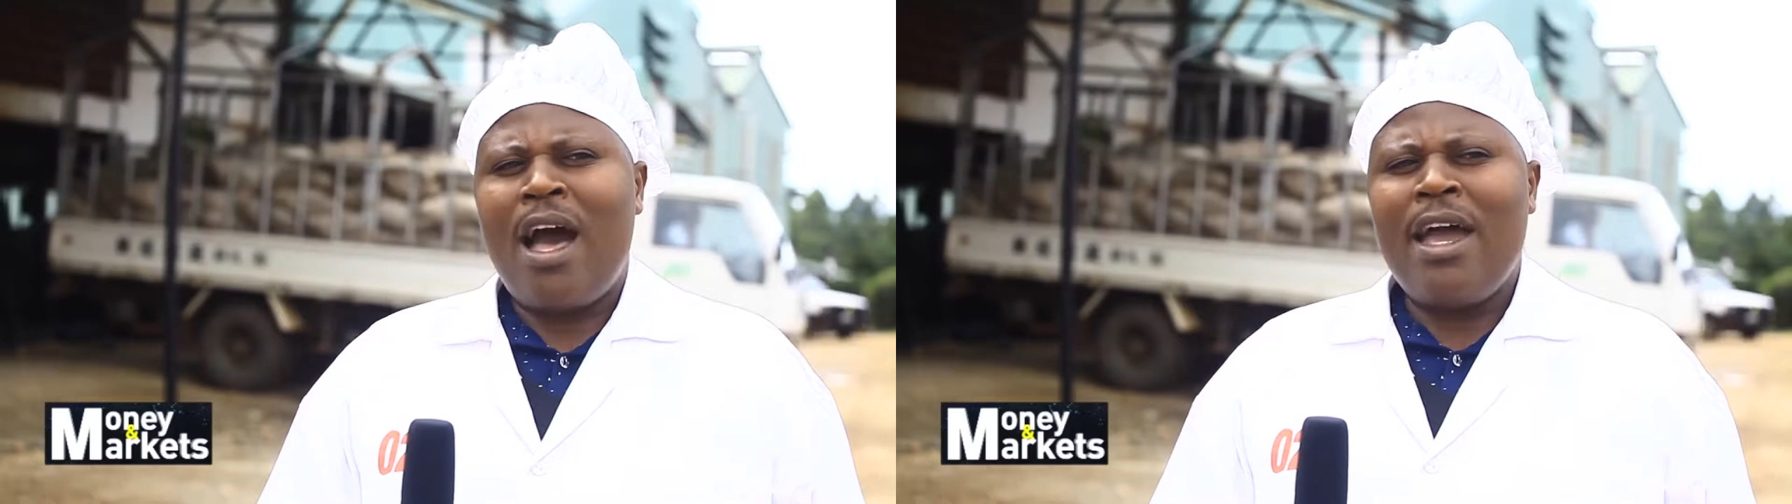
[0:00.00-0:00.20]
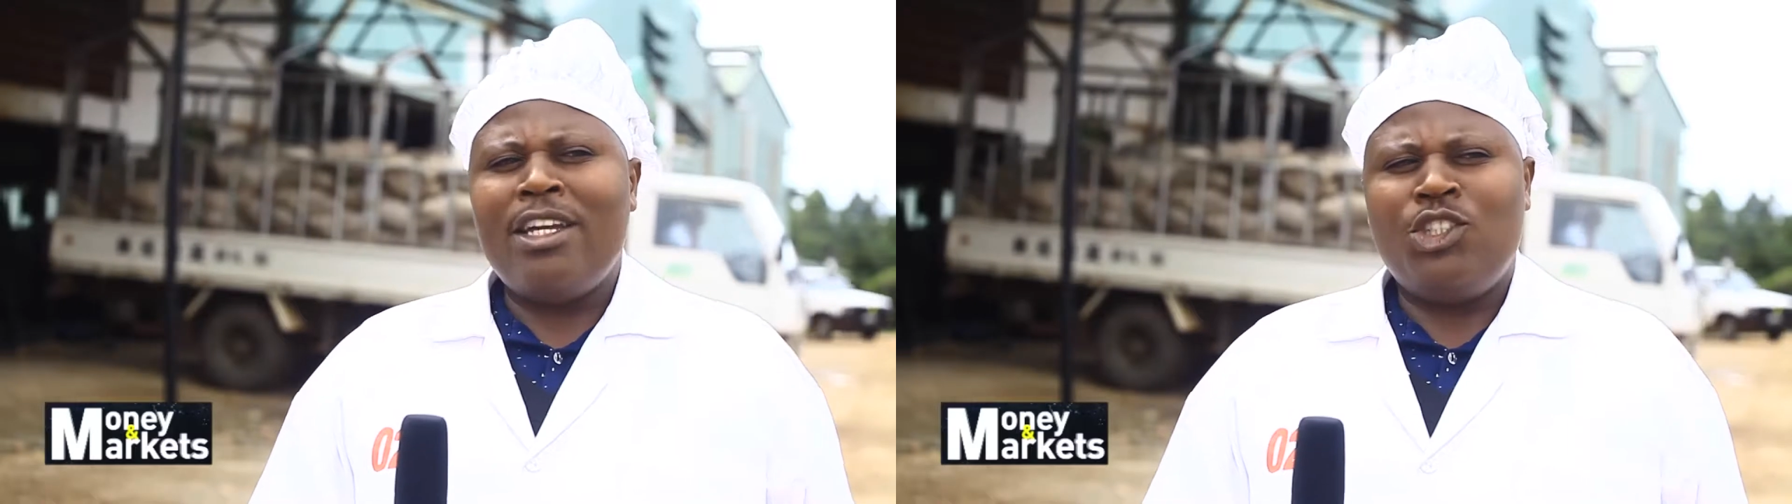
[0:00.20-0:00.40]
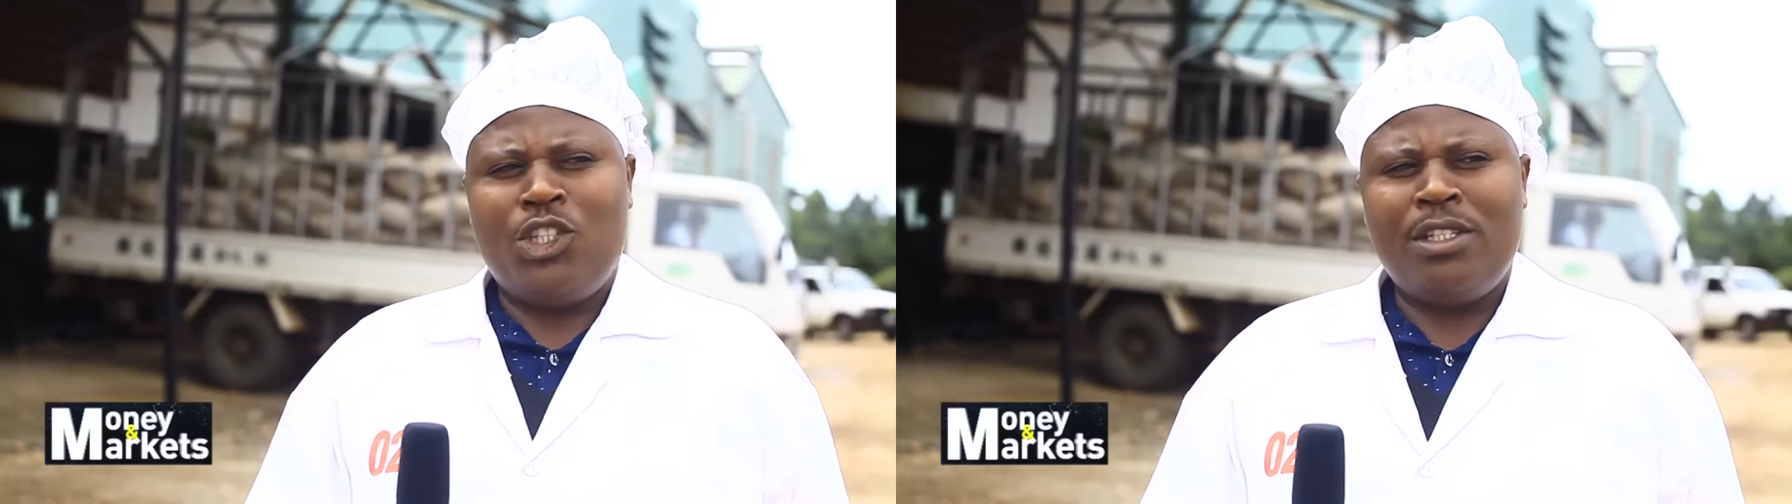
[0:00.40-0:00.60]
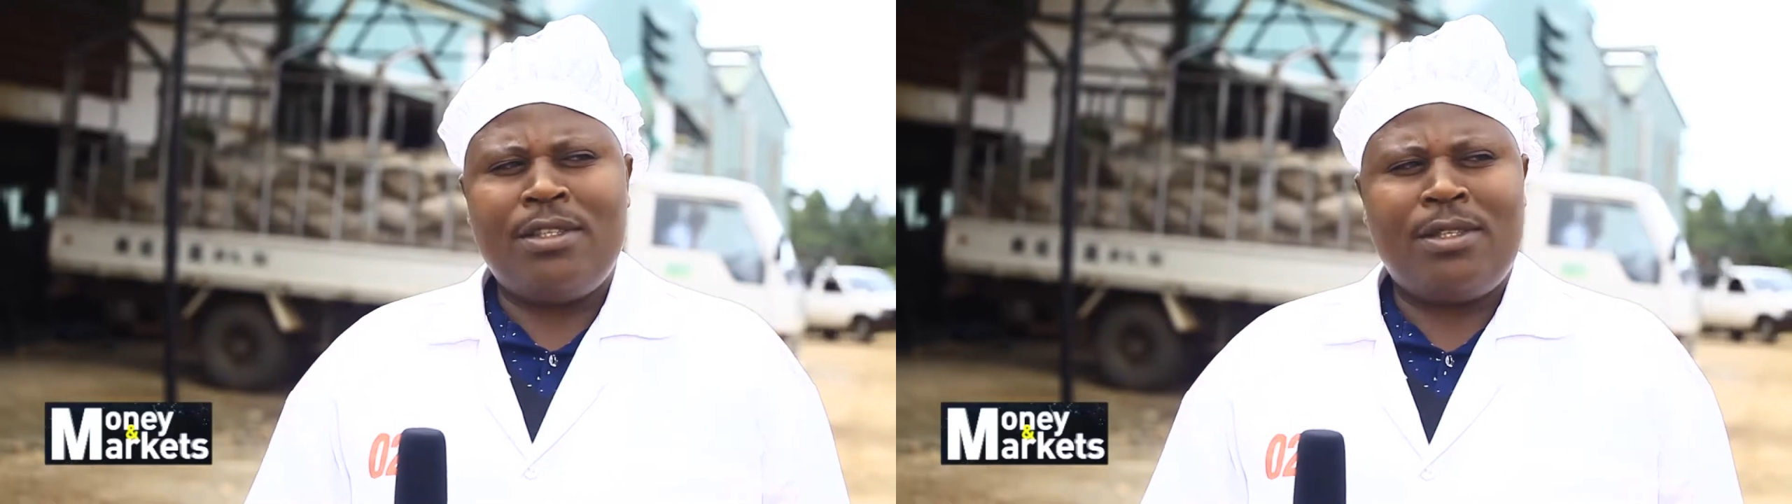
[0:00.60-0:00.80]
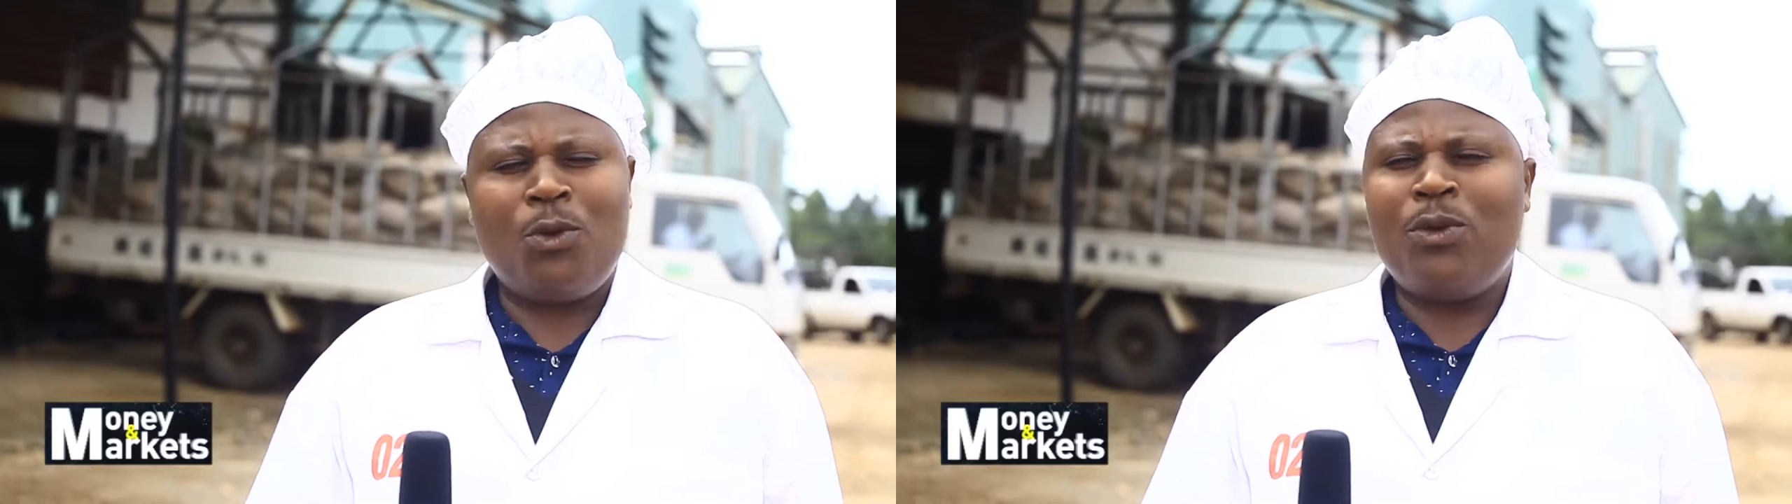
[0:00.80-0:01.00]
iron
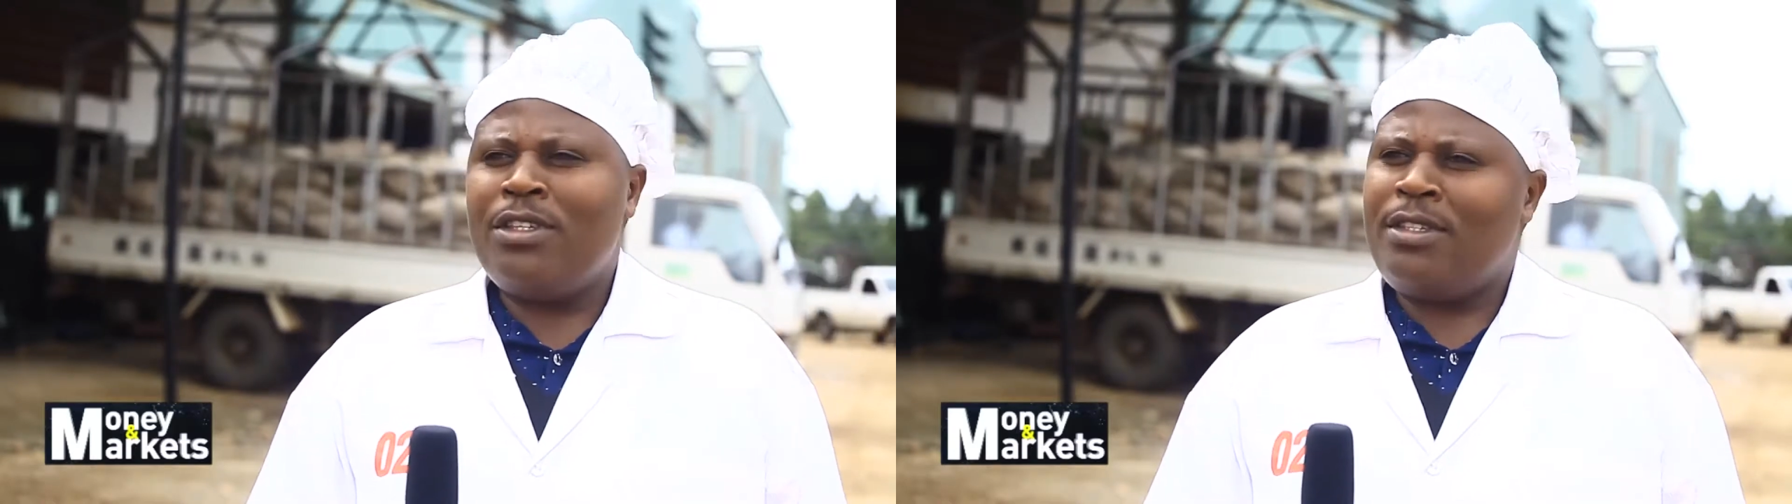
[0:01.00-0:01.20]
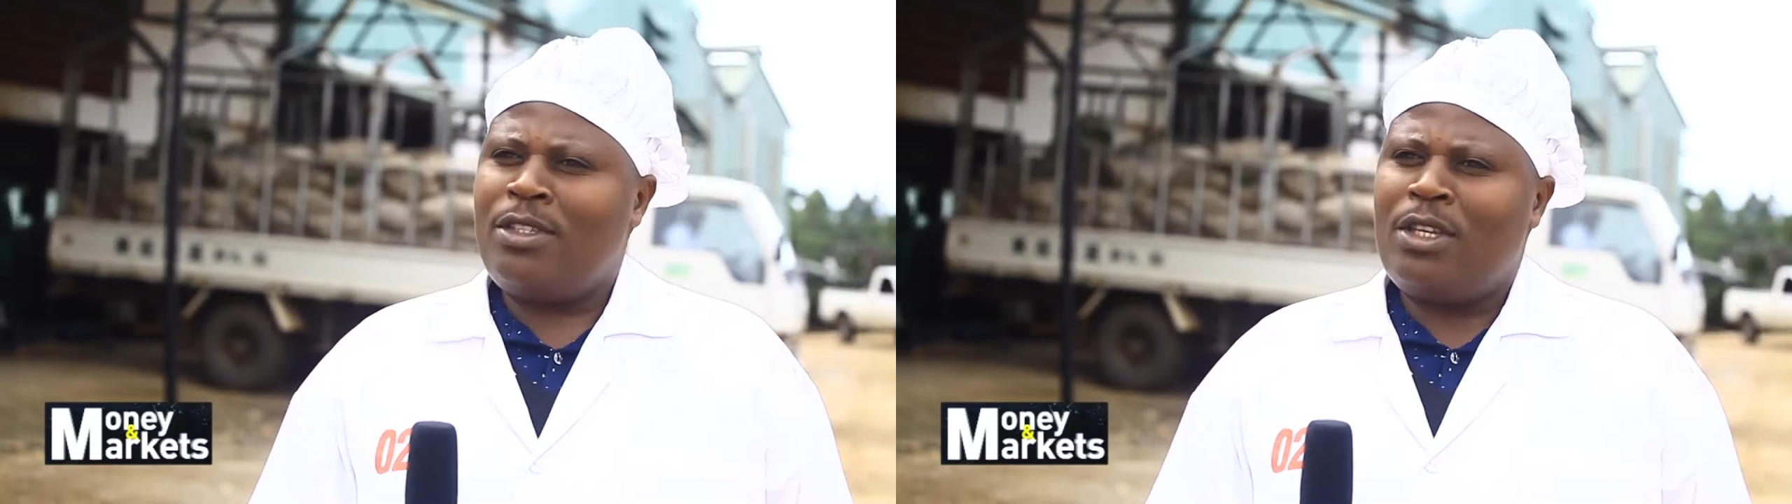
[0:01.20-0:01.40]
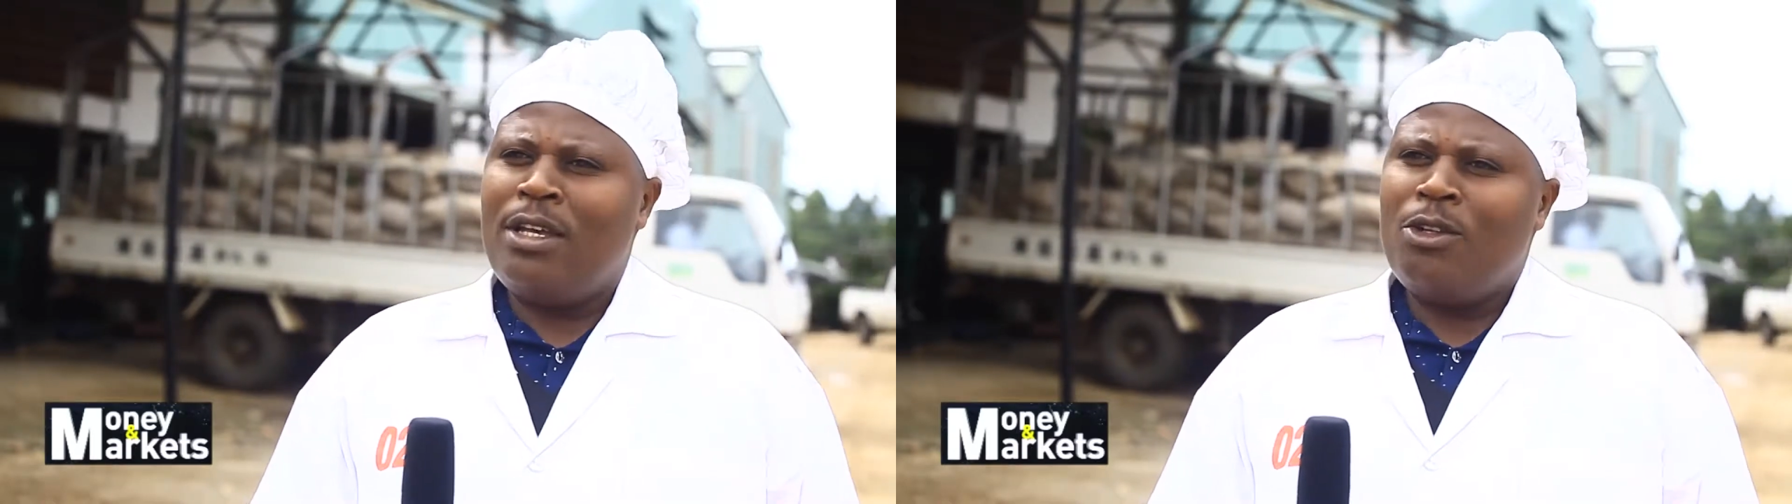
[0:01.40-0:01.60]
sheets with